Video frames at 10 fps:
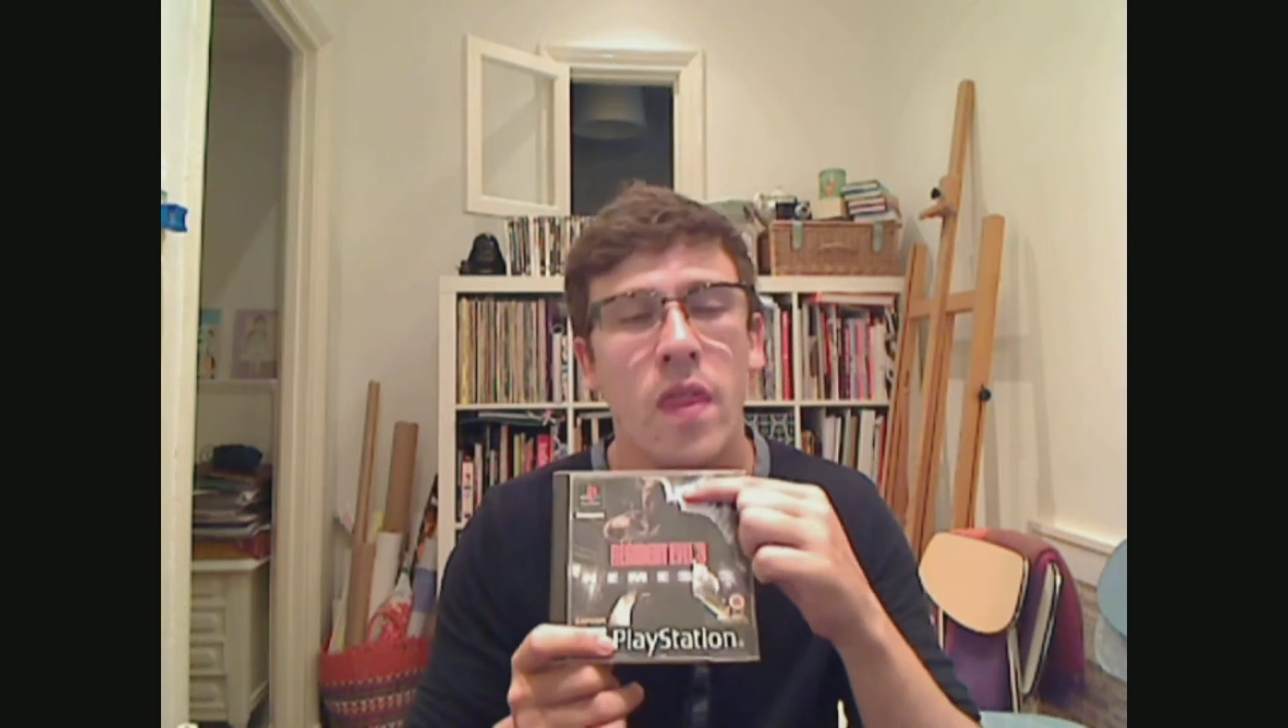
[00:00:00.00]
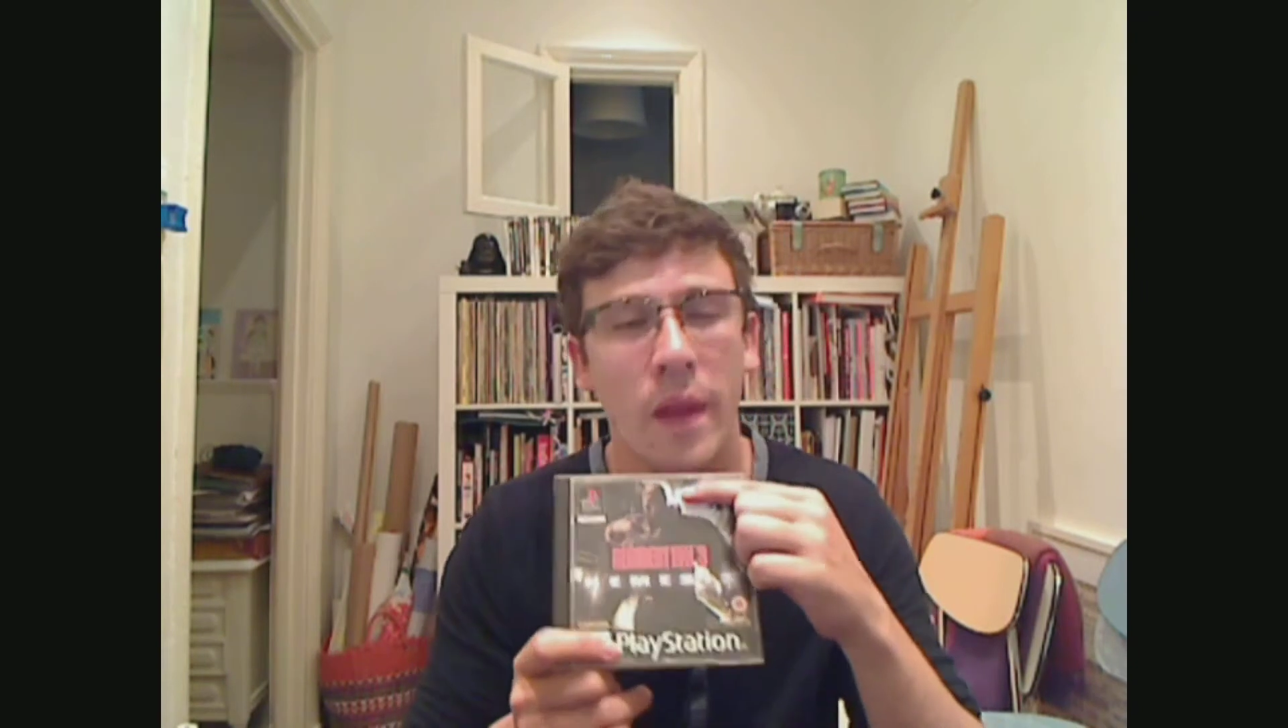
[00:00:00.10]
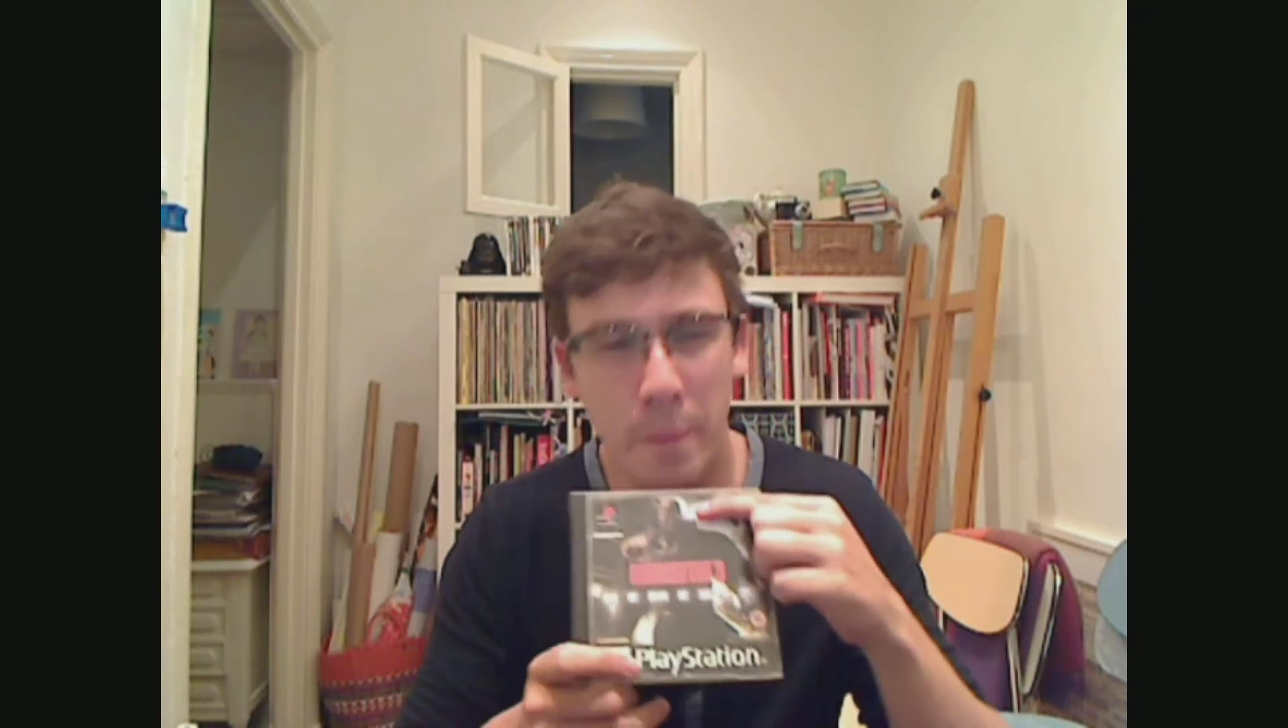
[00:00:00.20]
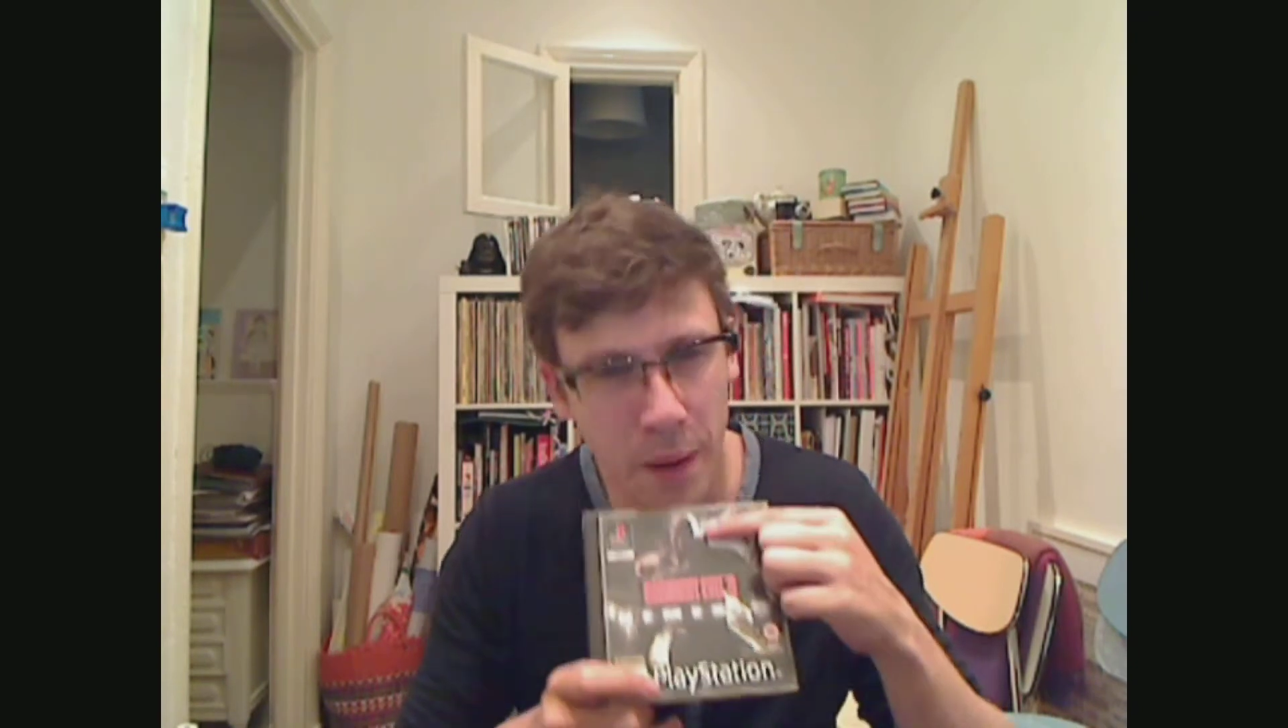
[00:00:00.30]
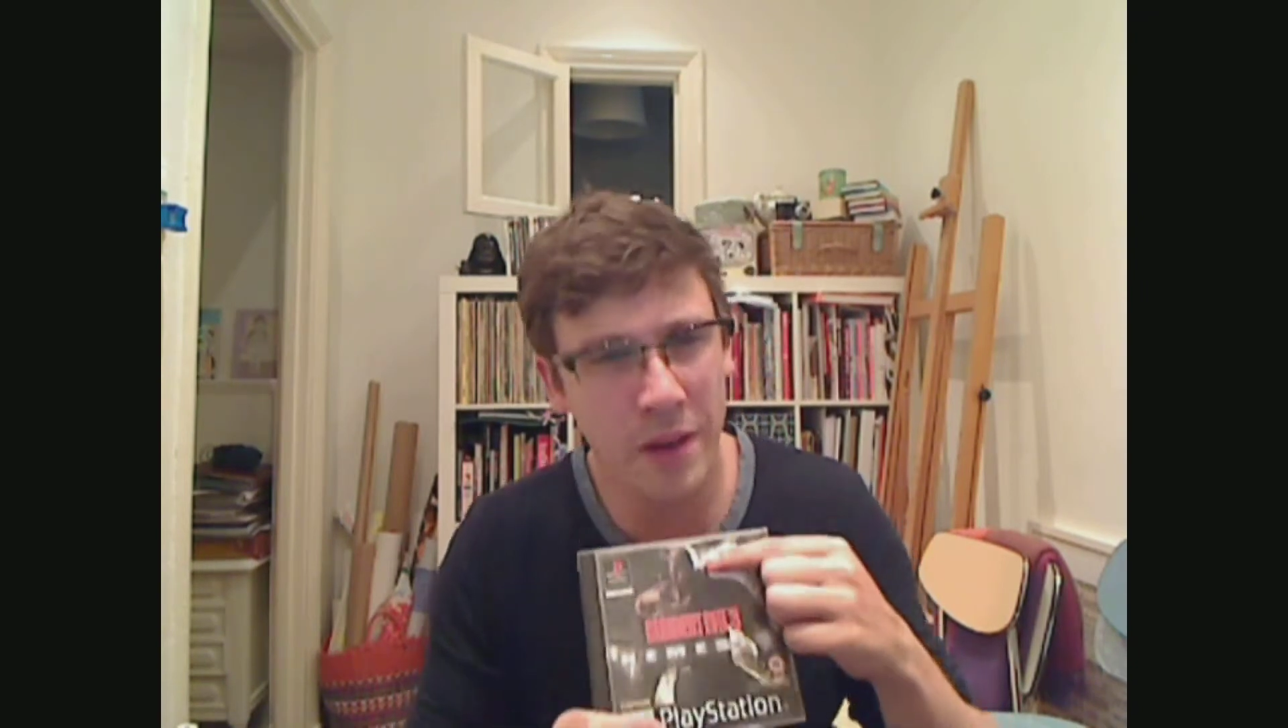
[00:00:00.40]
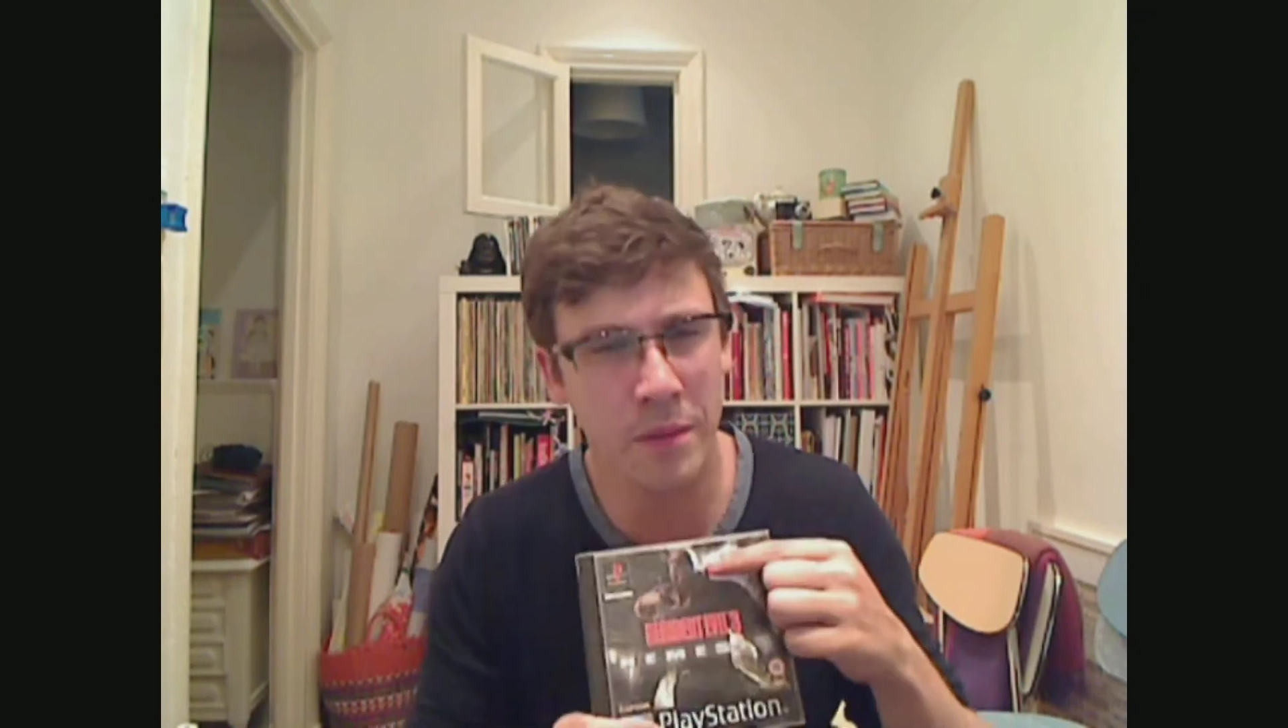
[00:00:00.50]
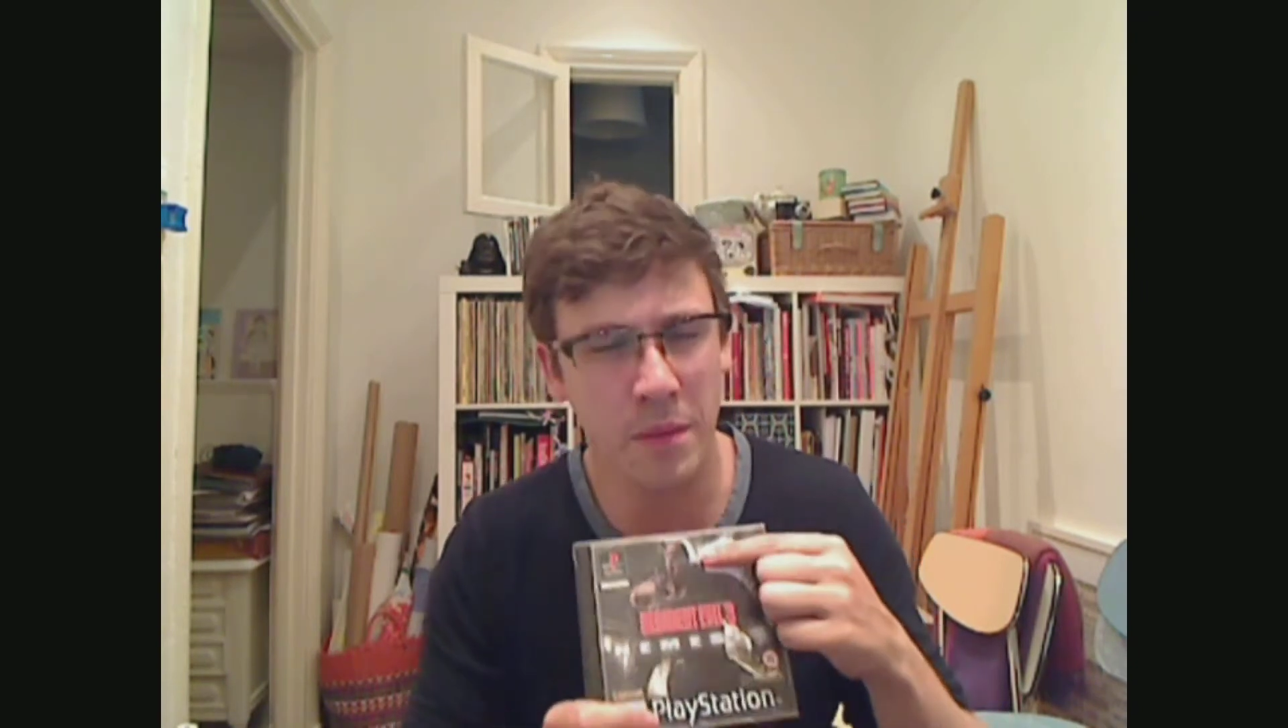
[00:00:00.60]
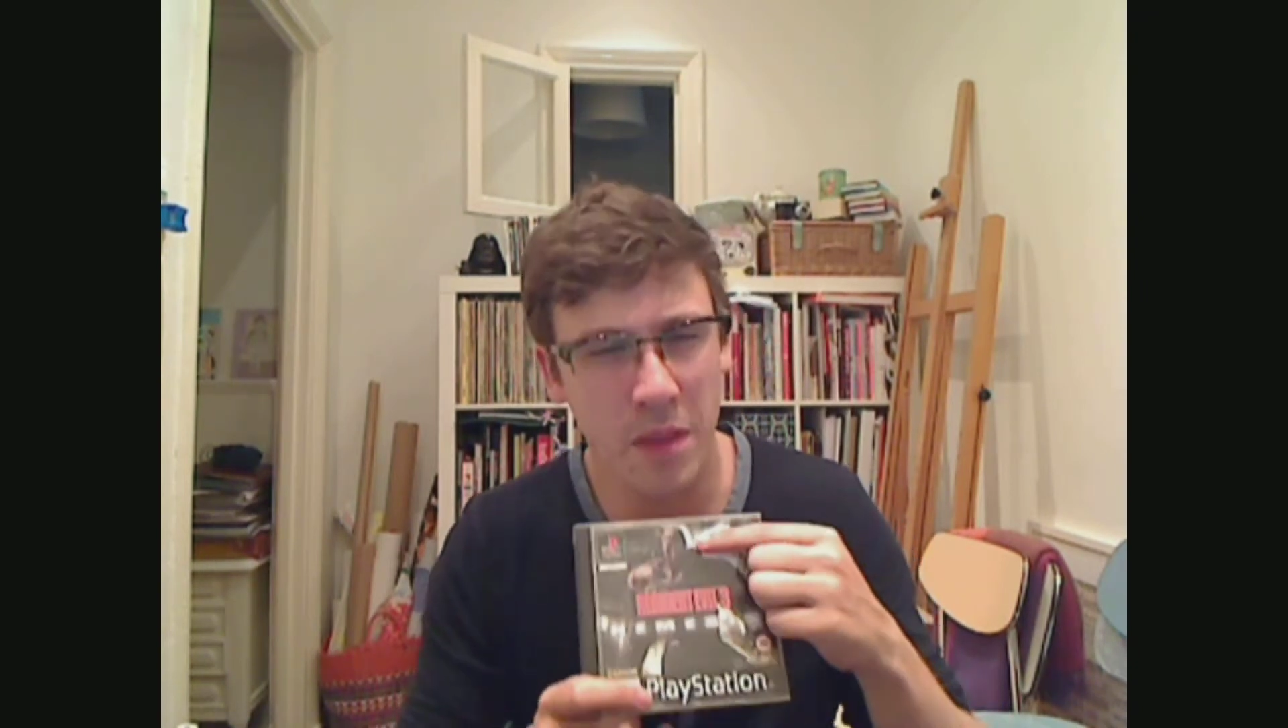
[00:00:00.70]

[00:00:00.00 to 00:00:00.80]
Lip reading: the bad